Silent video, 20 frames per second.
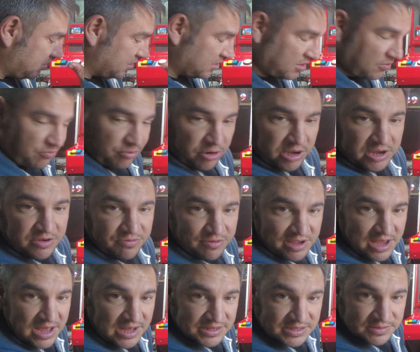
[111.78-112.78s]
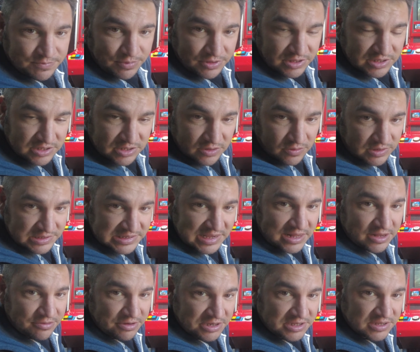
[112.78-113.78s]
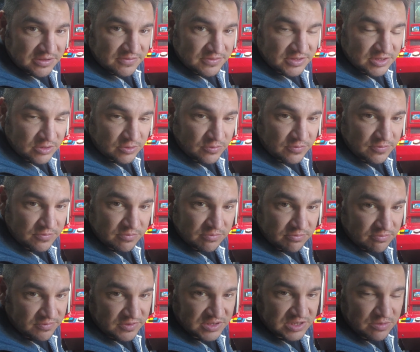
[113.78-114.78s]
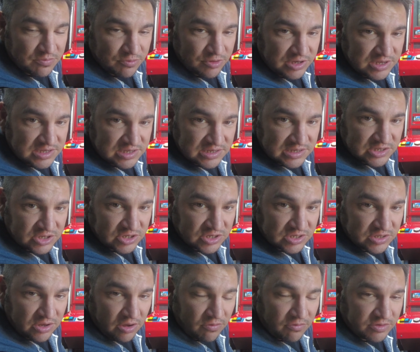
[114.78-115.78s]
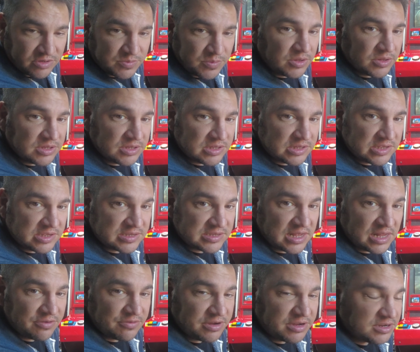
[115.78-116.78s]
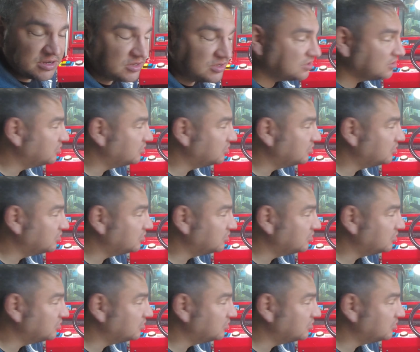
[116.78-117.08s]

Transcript: The brake reacts, but there's no accelerator. So for some reason, it's just not responding to the accelerator at